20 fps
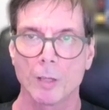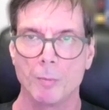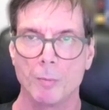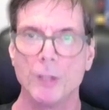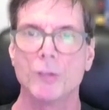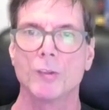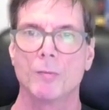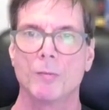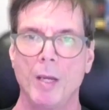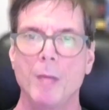a
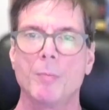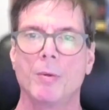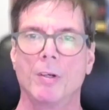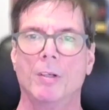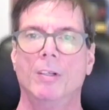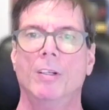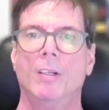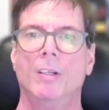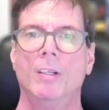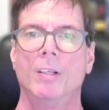piece of
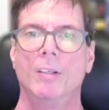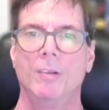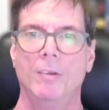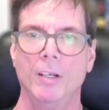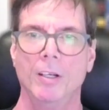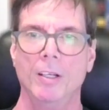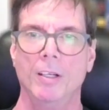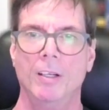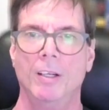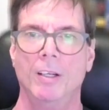paper,
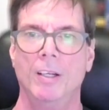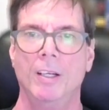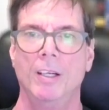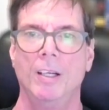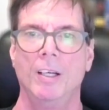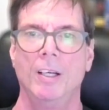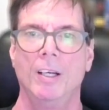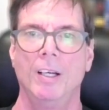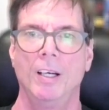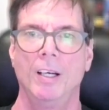right?
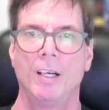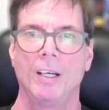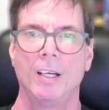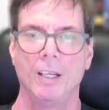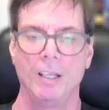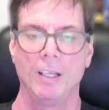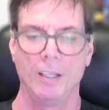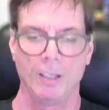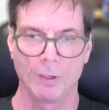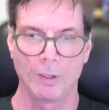
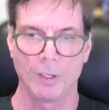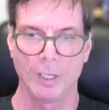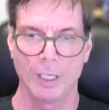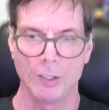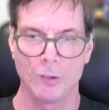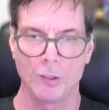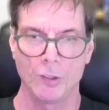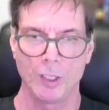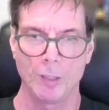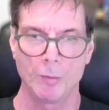And
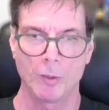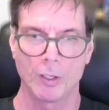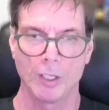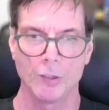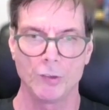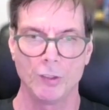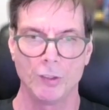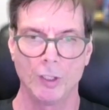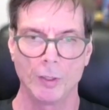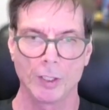Ziemer
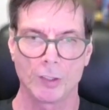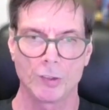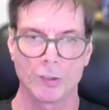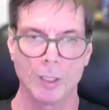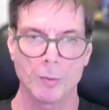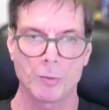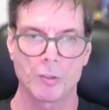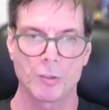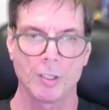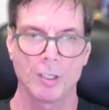is no
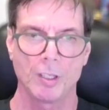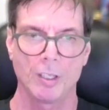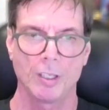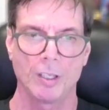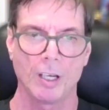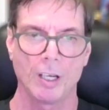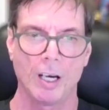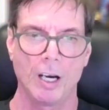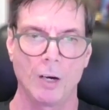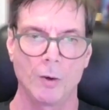
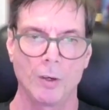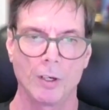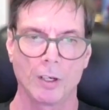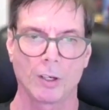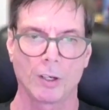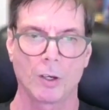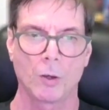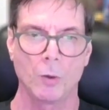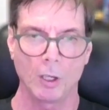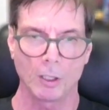exception. Our
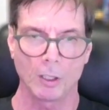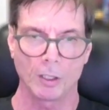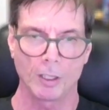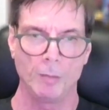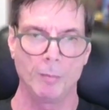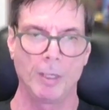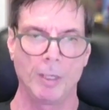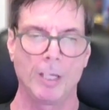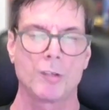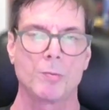quality
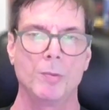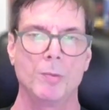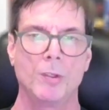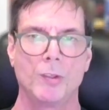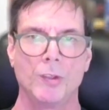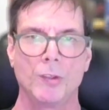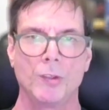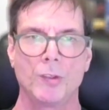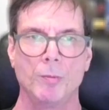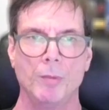management
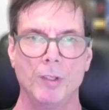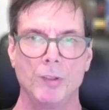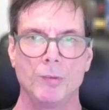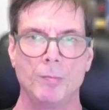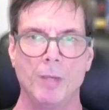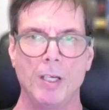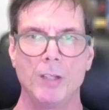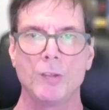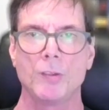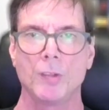system is
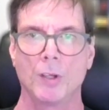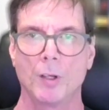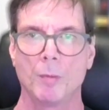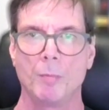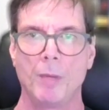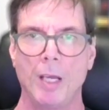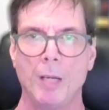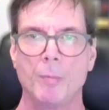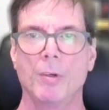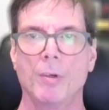based on
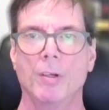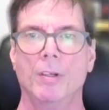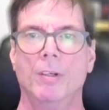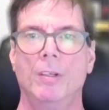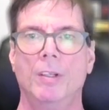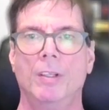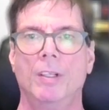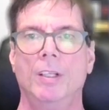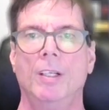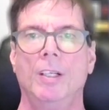paper.
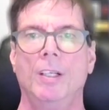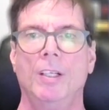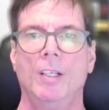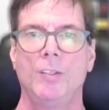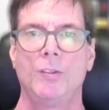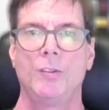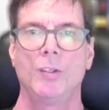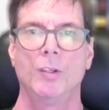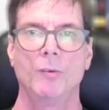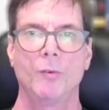
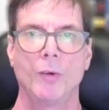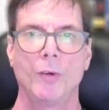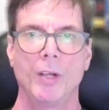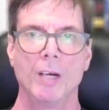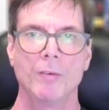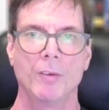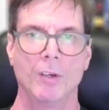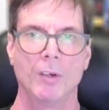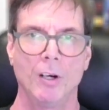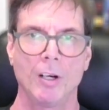So if we
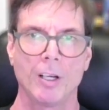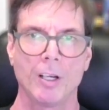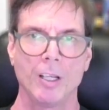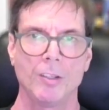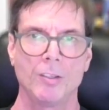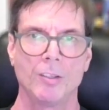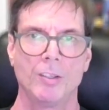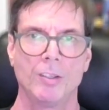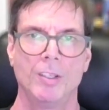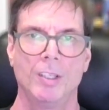have an
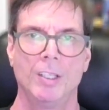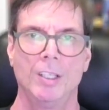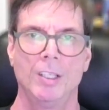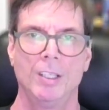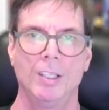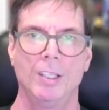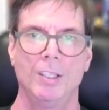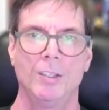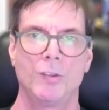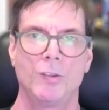audit,
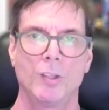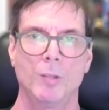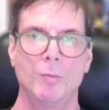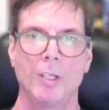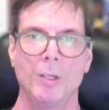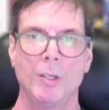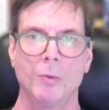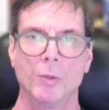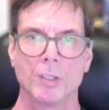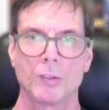
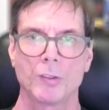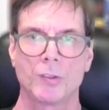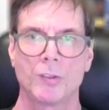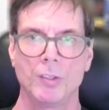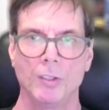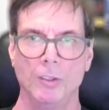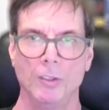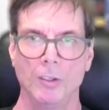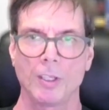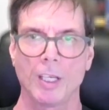somebody wants
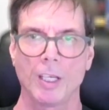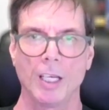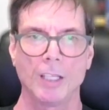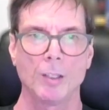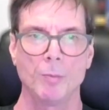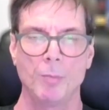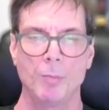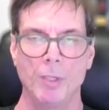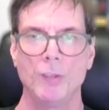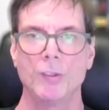to look at
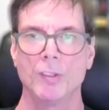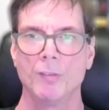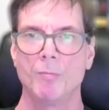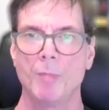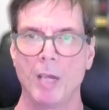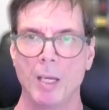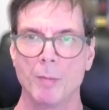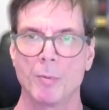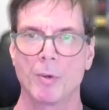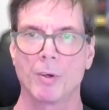the piece of
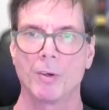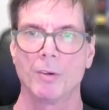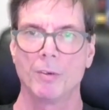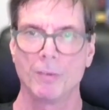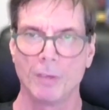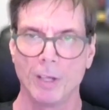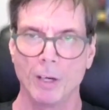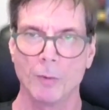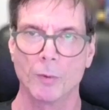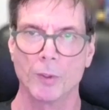paper
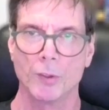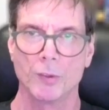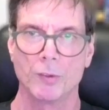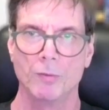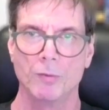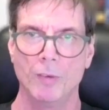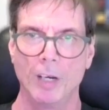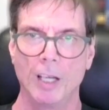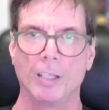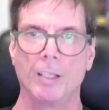that was
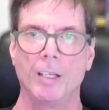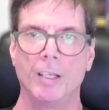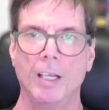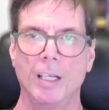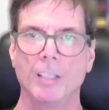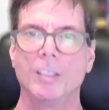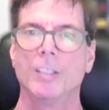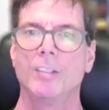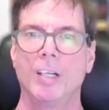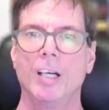valid
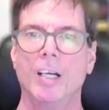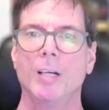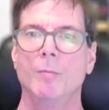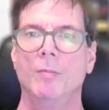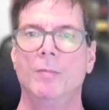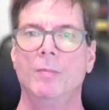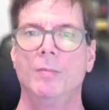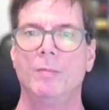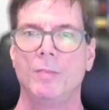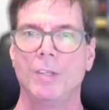at the time,
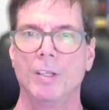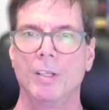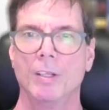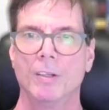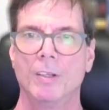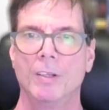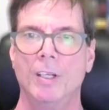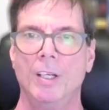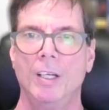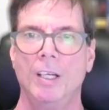you know,
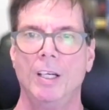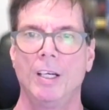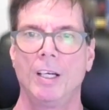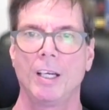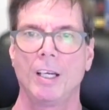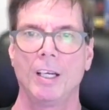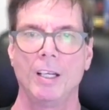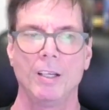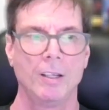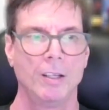
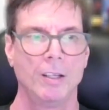and